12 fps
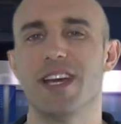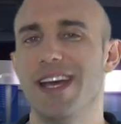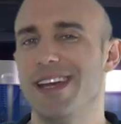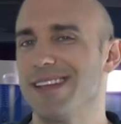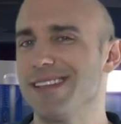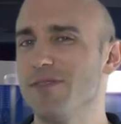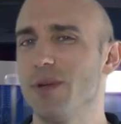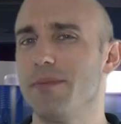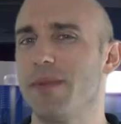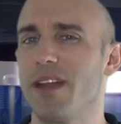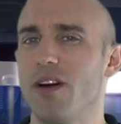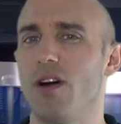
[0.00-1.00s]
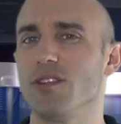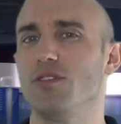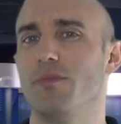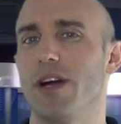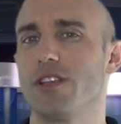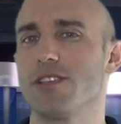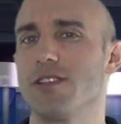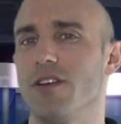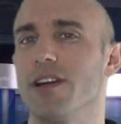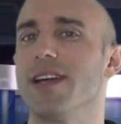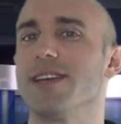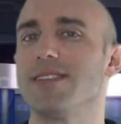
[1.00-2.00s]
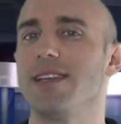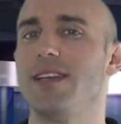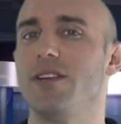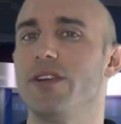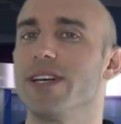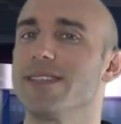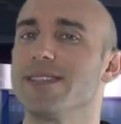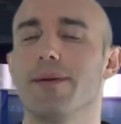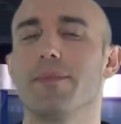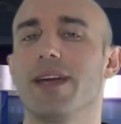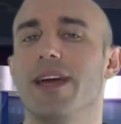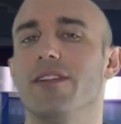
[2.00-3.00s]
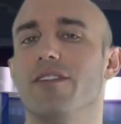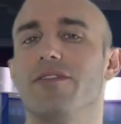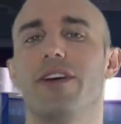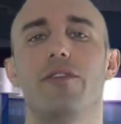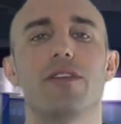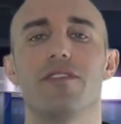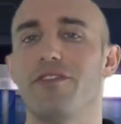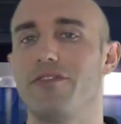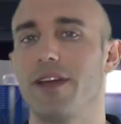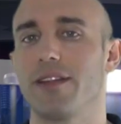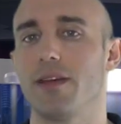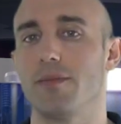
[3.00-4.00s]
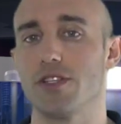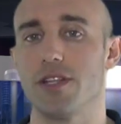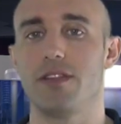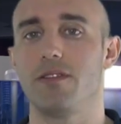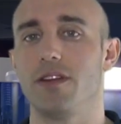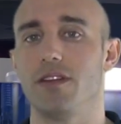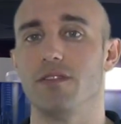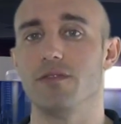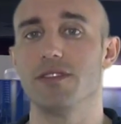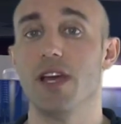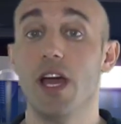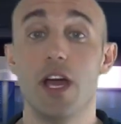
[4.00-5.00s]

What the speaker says: It doesn't really matter all too much as long as the hero has some kind of area of effect damage that you can use.